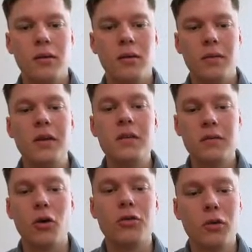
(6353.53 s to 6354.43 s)
This is
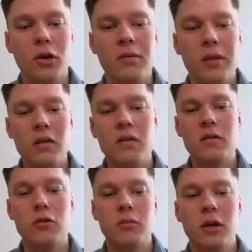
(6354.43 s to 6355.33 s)
also
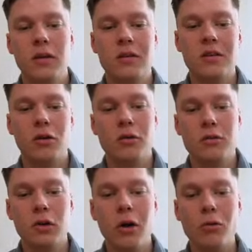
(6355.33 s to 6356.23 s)

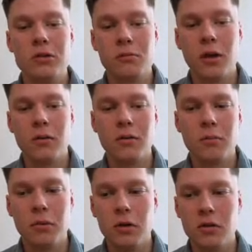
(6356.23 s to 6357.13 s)
a code smell,
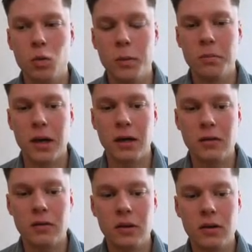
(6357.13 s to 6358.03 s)
because we
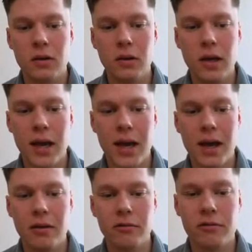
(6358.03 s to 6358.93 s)
basically have